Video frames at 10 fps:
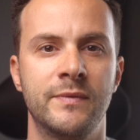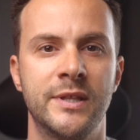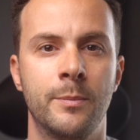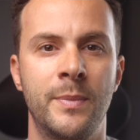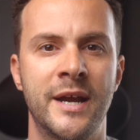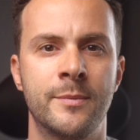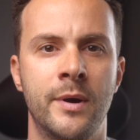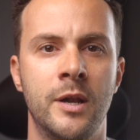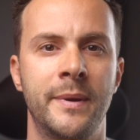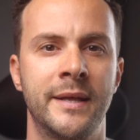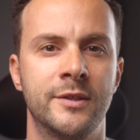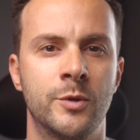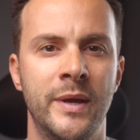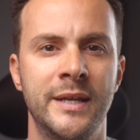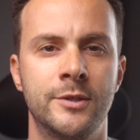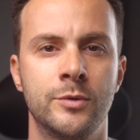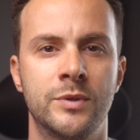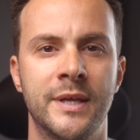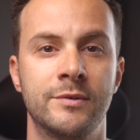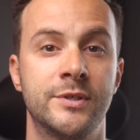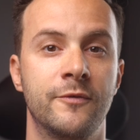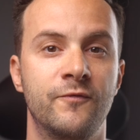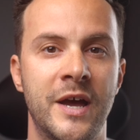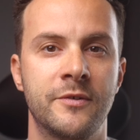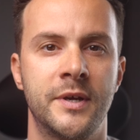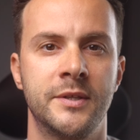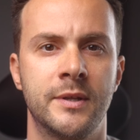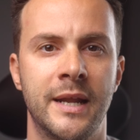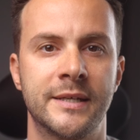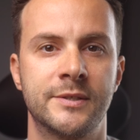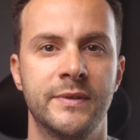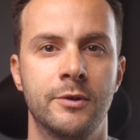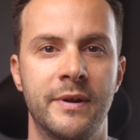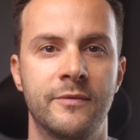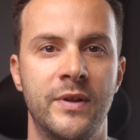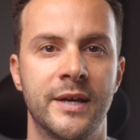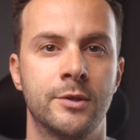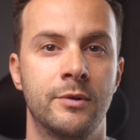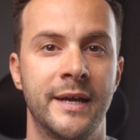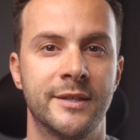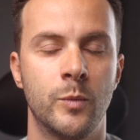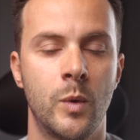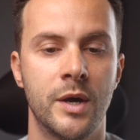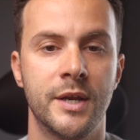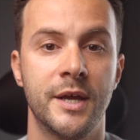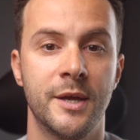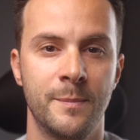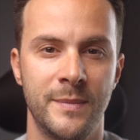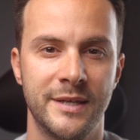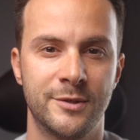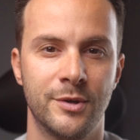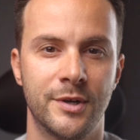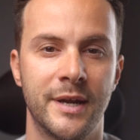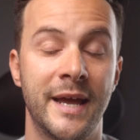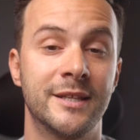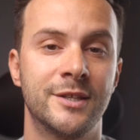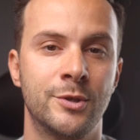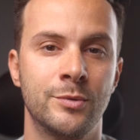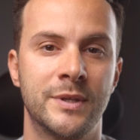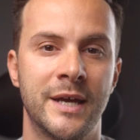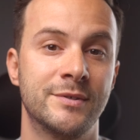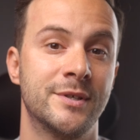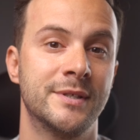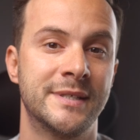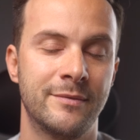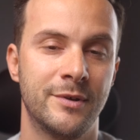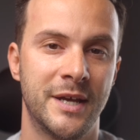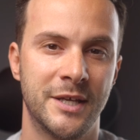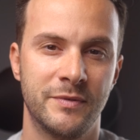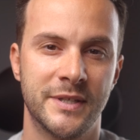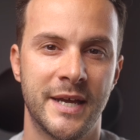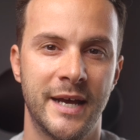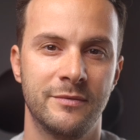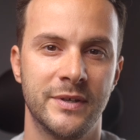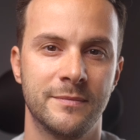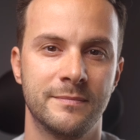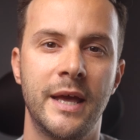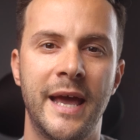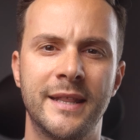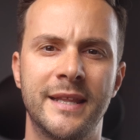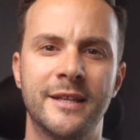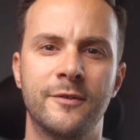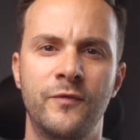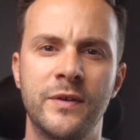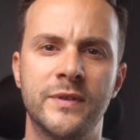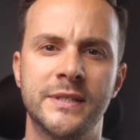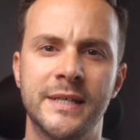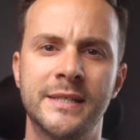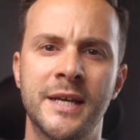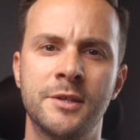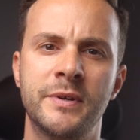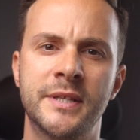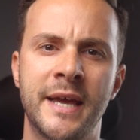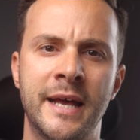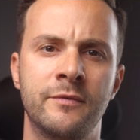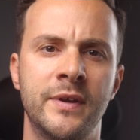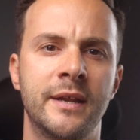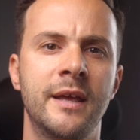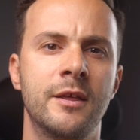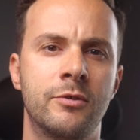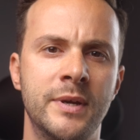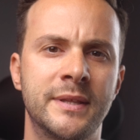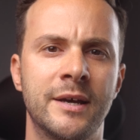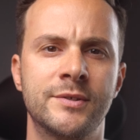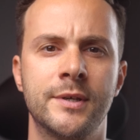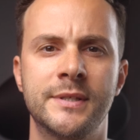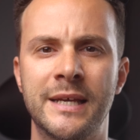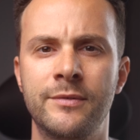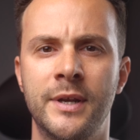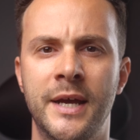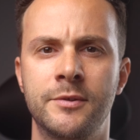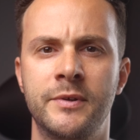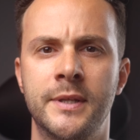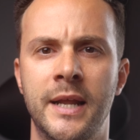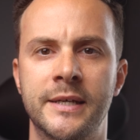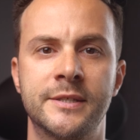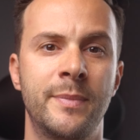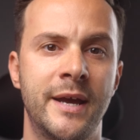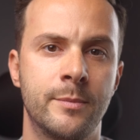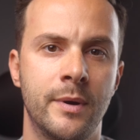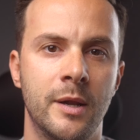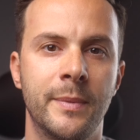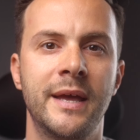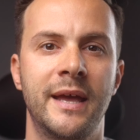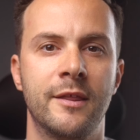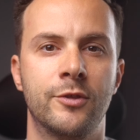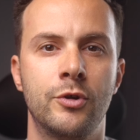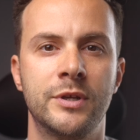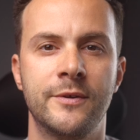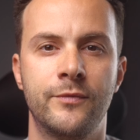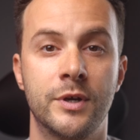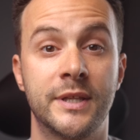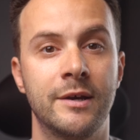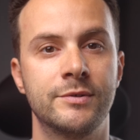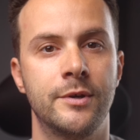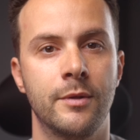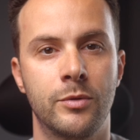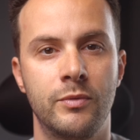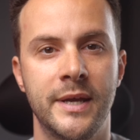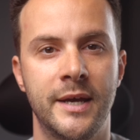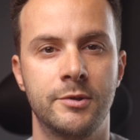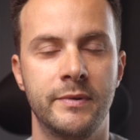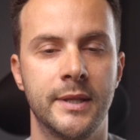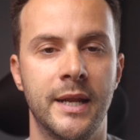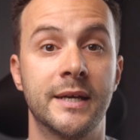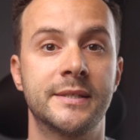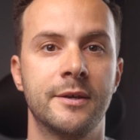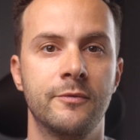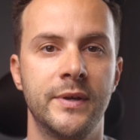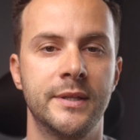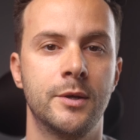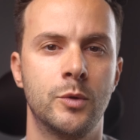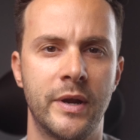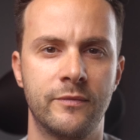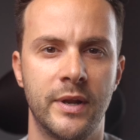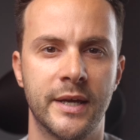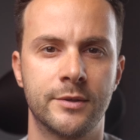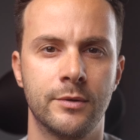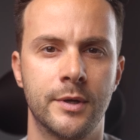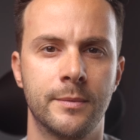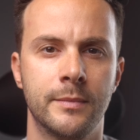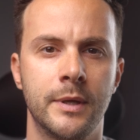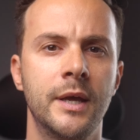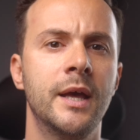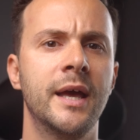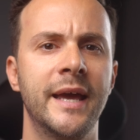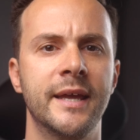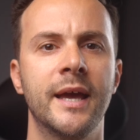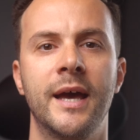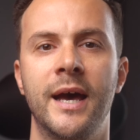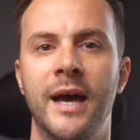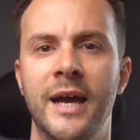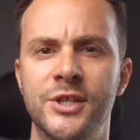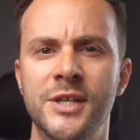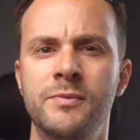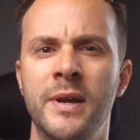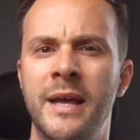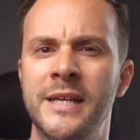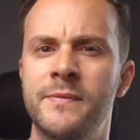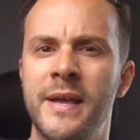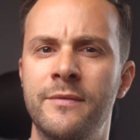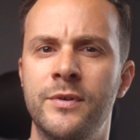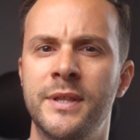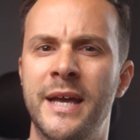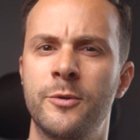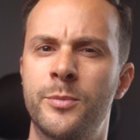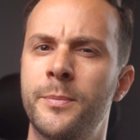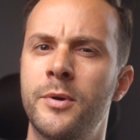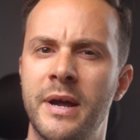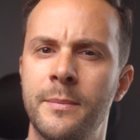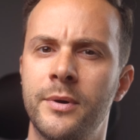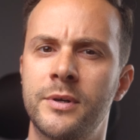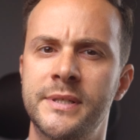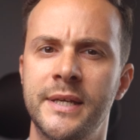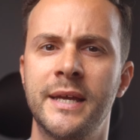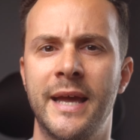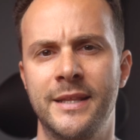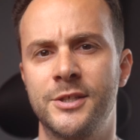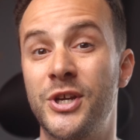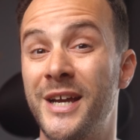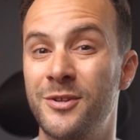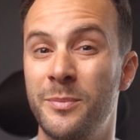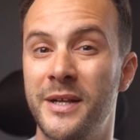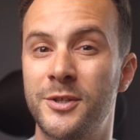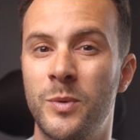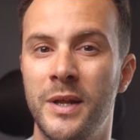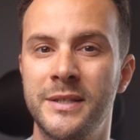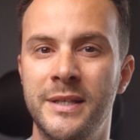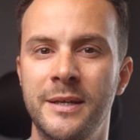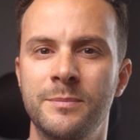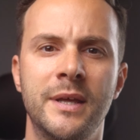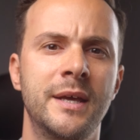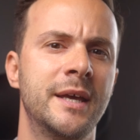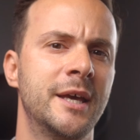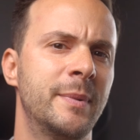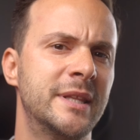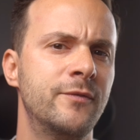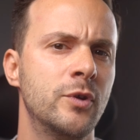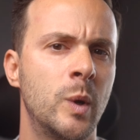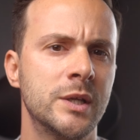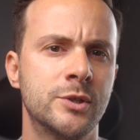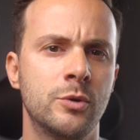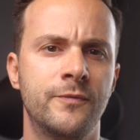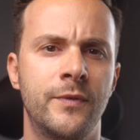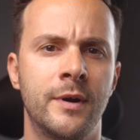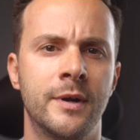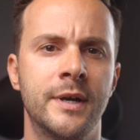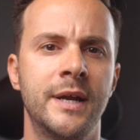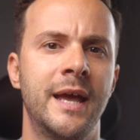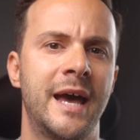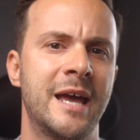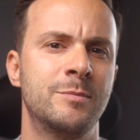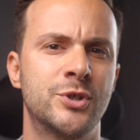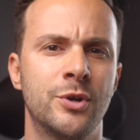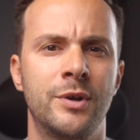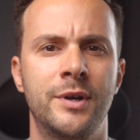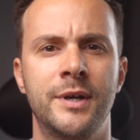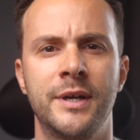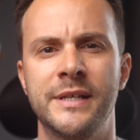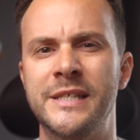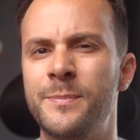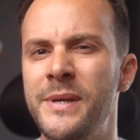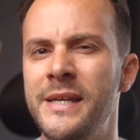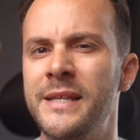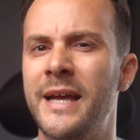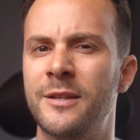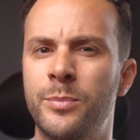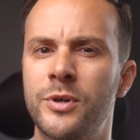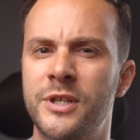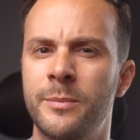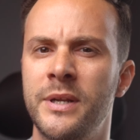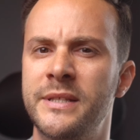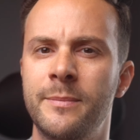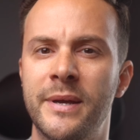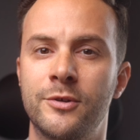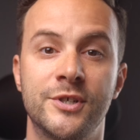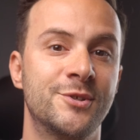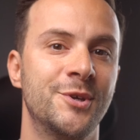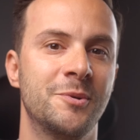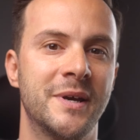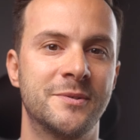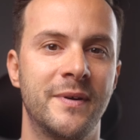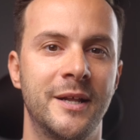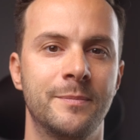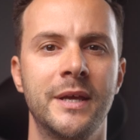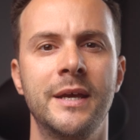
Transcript: with a bare bulb and 22500 lux with a reflector at 1 meter at 2700 Kelvin and at 5600 Kelvin, 3700 lux bare bulb and 34300 lux with reflector. Hey, I just realized we haven't done a proper unboxing and checked the build quality, but if you watched so far, I'm sure speed and portability matters to you as well.